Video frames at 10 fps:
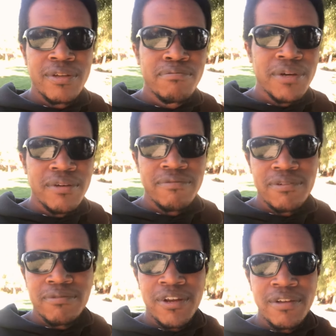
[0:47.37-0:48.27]
book a
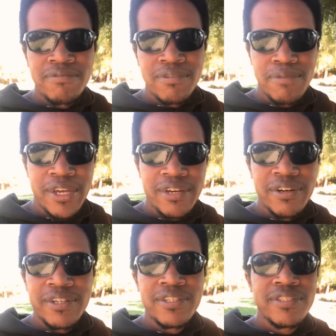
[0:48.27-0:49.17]
full reading from me
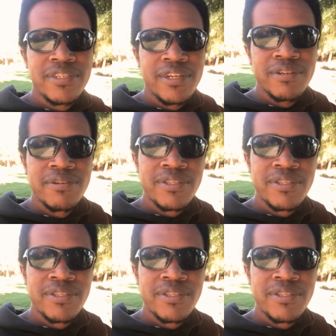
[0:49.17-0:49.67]
or just, you know,